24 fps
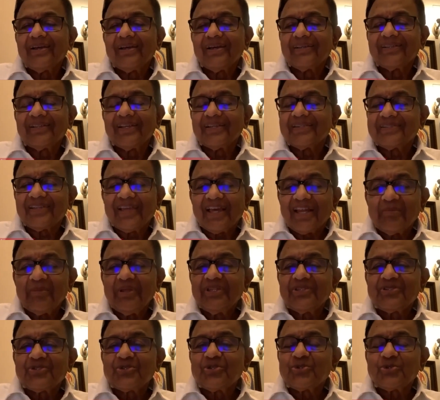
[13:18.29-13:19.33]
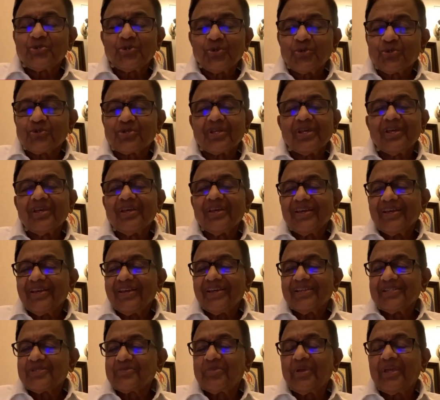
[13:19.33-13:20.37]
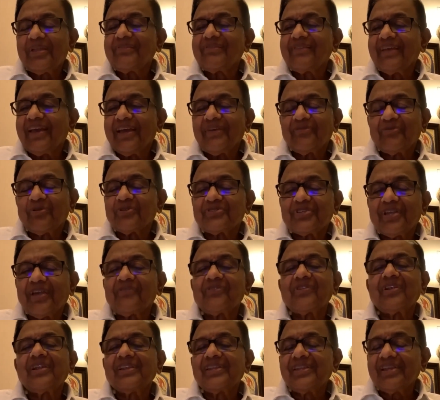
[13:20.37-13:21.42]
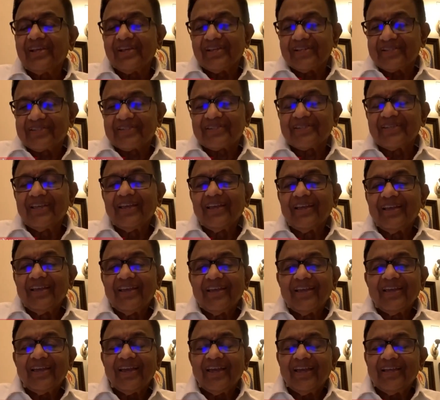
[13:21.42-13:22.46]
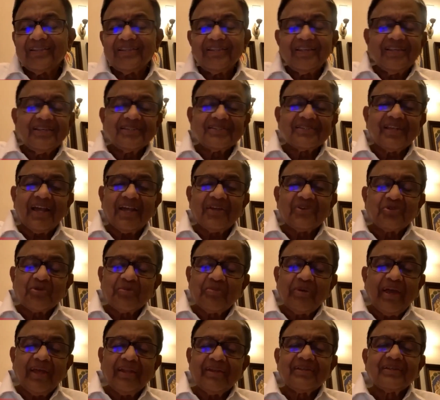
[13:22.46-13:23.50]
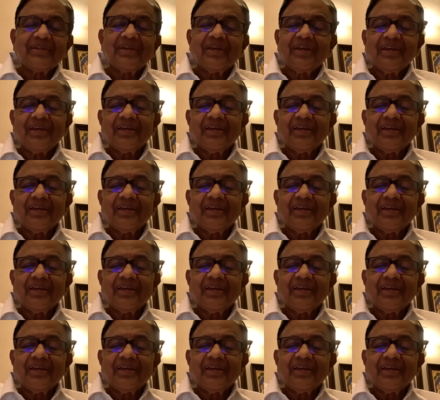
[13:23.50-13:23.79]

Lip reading: The Serum Institute has been there for several years, and these Hyderabad